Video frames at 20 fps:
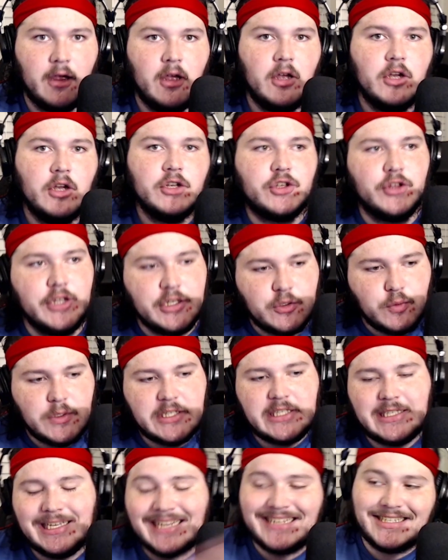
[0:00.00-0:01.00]
So this was
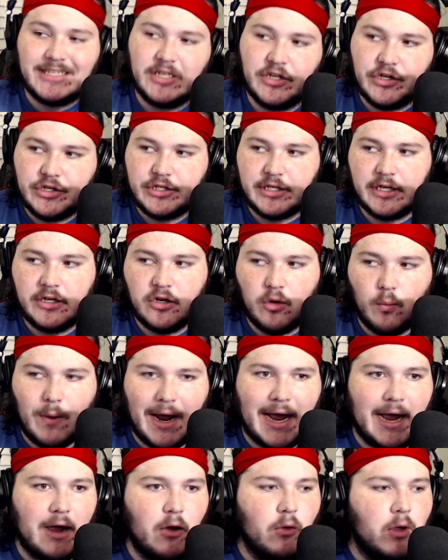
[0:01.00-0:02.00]
6 years into
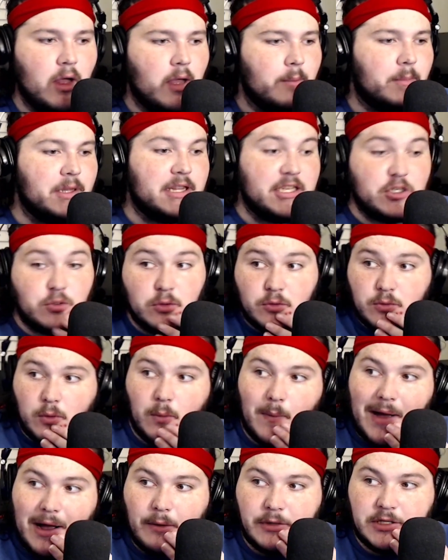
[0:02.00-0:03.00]
WoW, but this was when
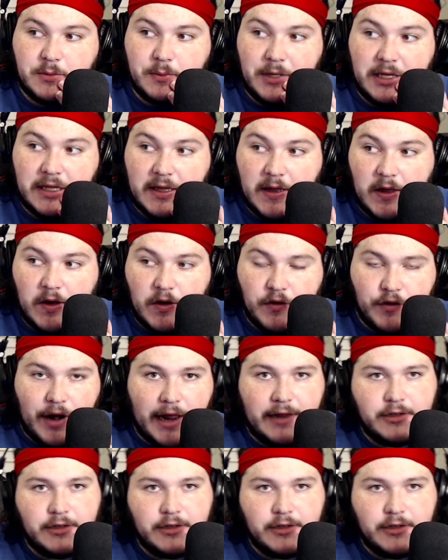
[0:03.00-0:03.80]
WoW was peaking, right?